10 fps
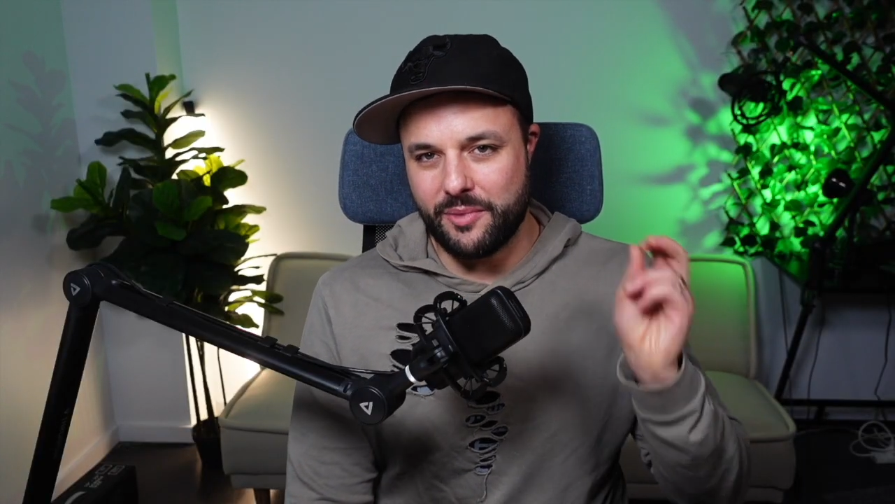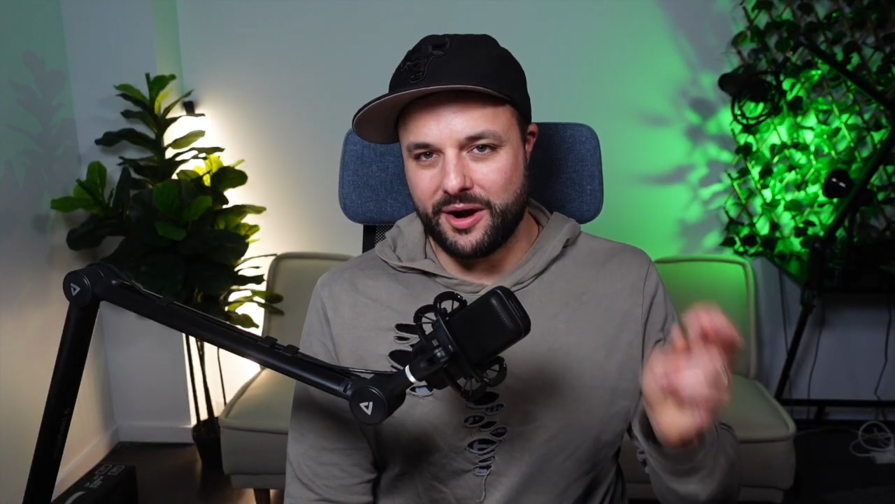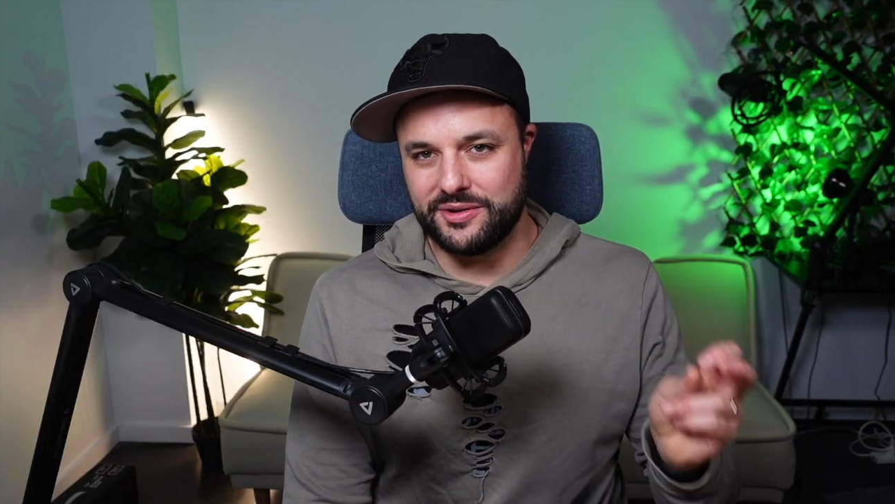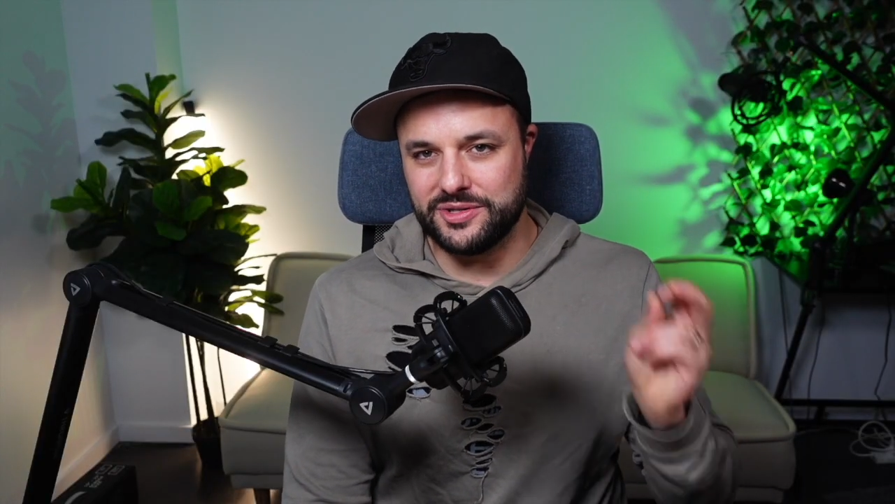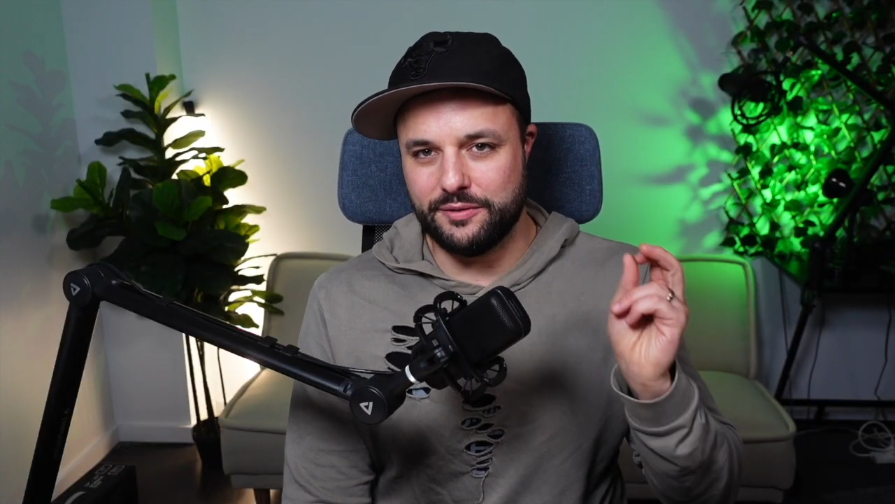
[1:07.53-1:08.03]

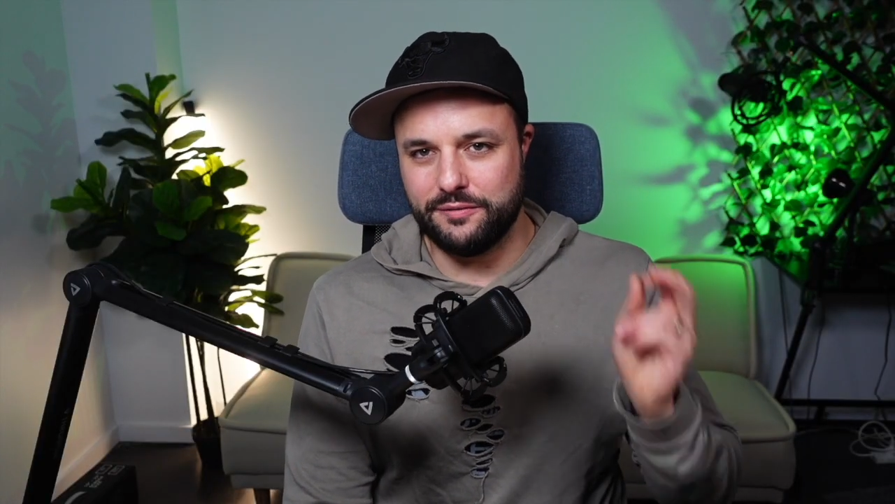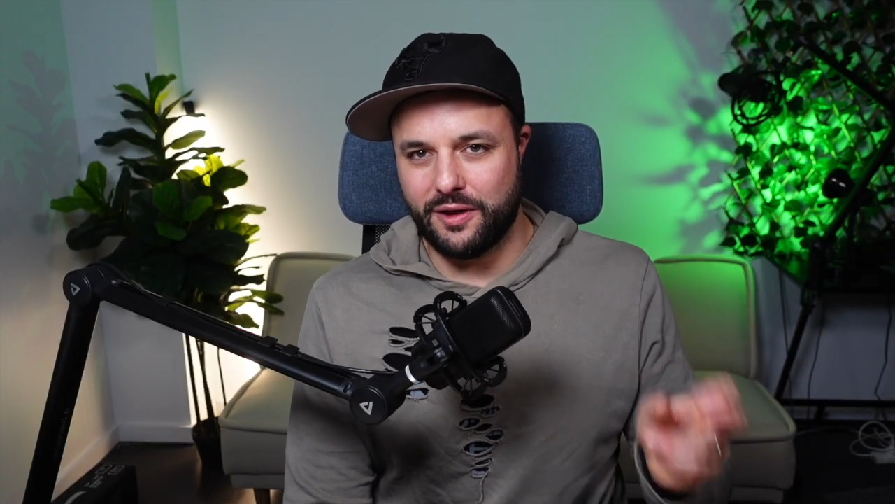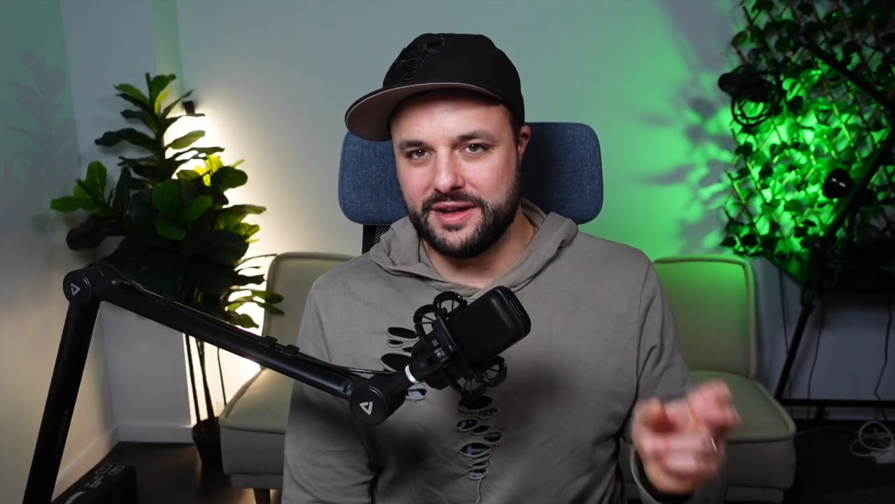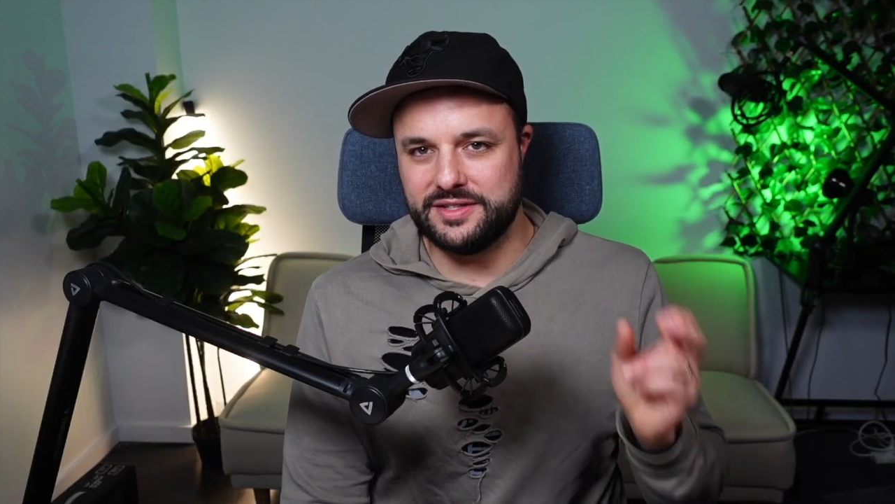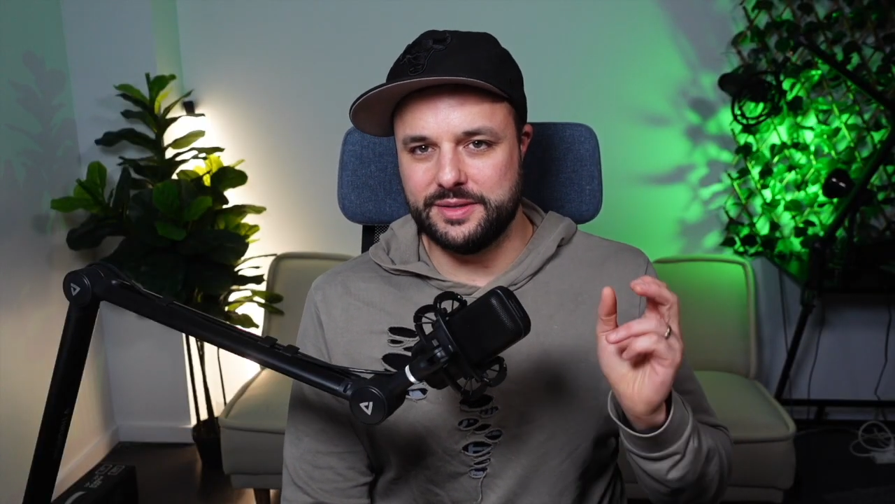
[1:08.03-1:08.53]
Microsoft
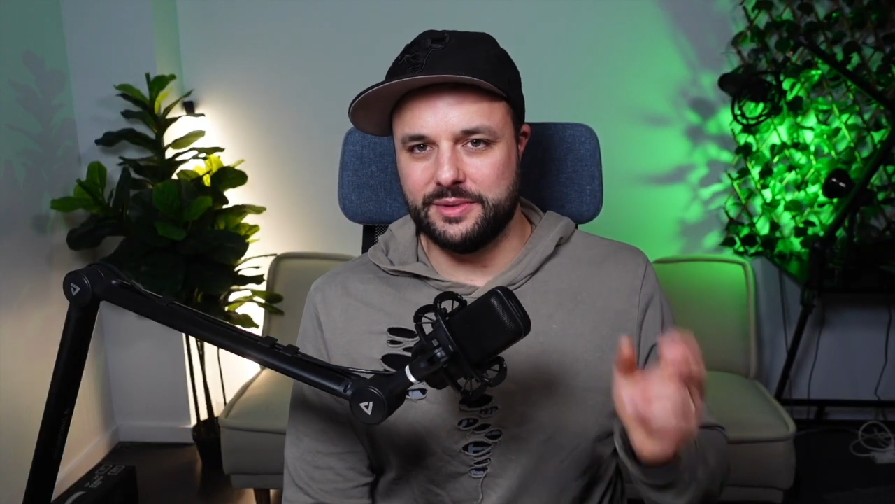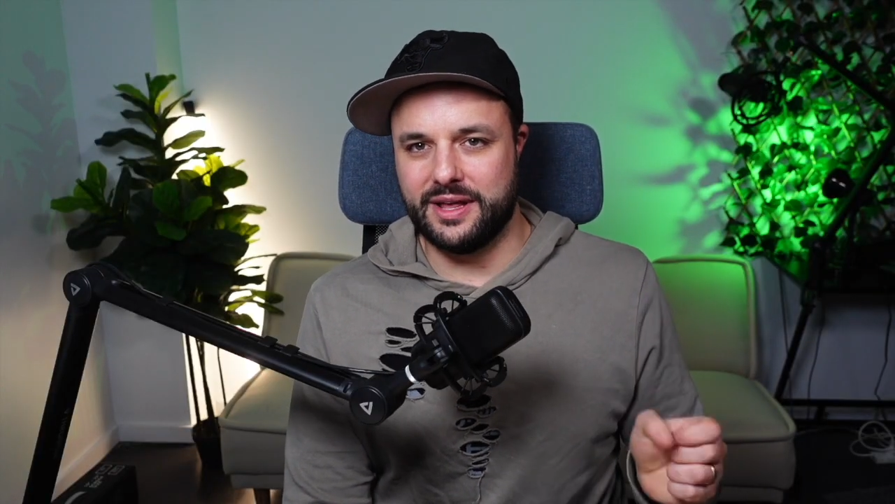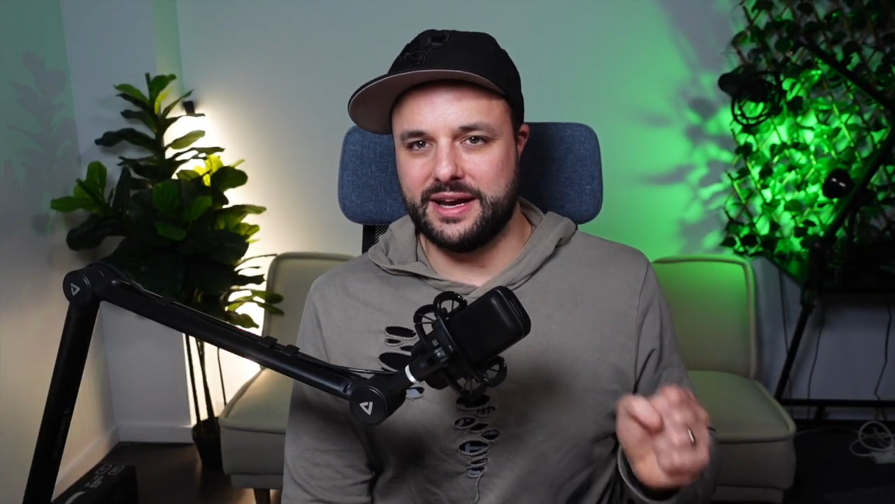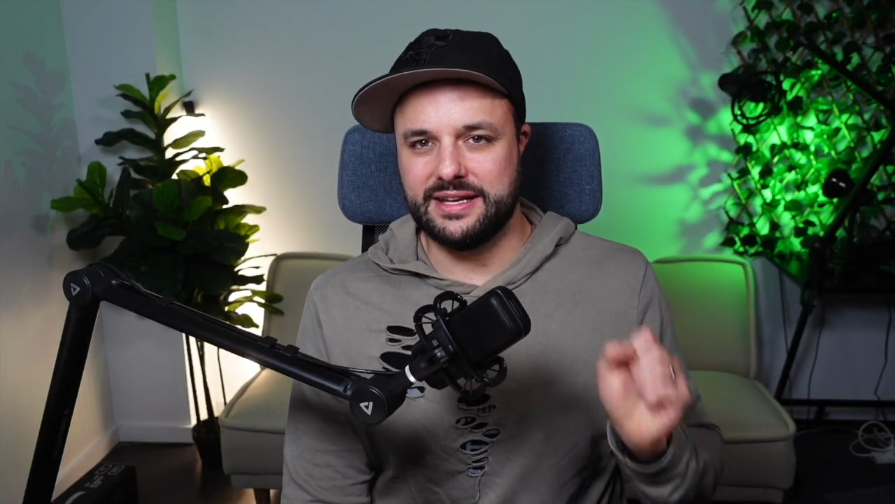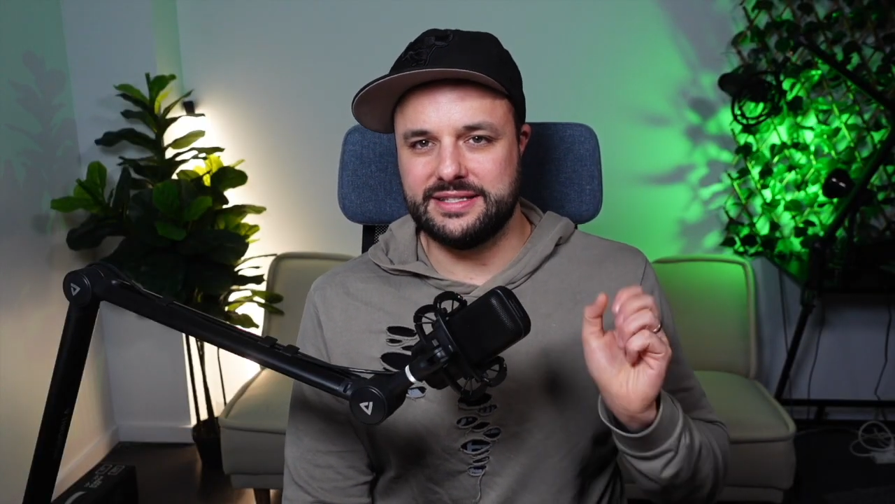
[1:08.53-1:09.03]
Flight
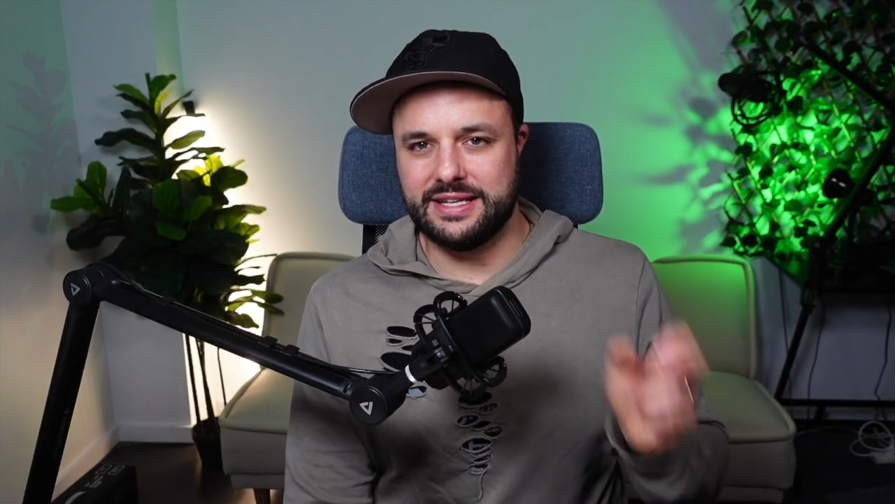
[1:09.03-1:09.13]
Simulator